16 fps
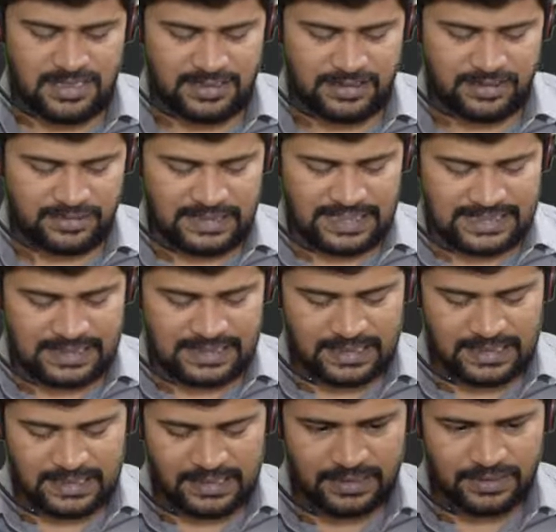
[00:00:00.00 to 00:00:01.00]
So let's
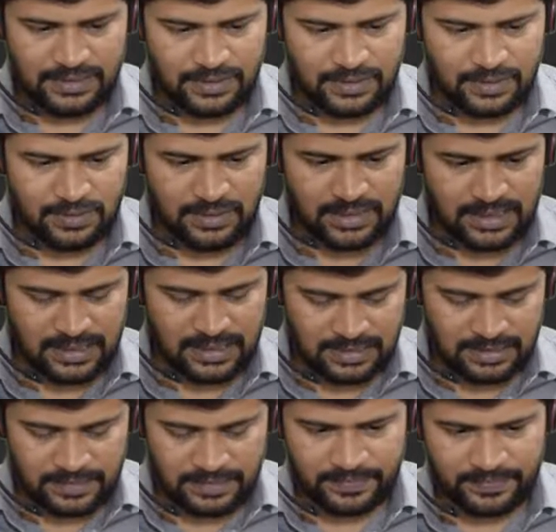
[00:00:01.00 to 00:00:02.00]
say
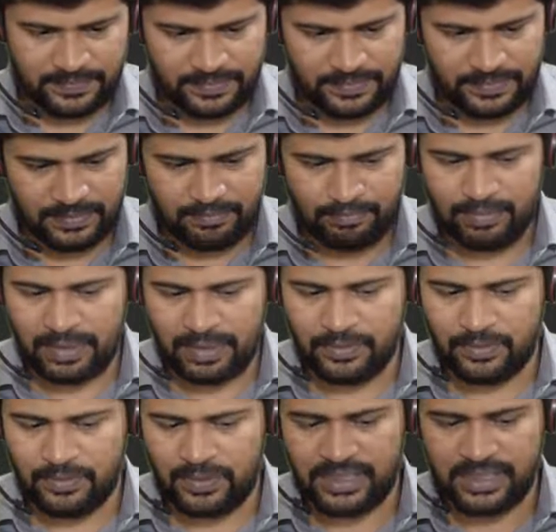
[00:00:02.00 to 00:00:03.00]
total
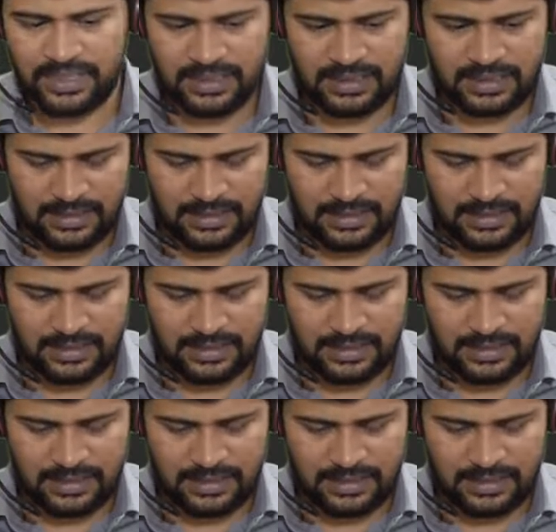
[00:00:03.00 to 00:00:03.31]
memory.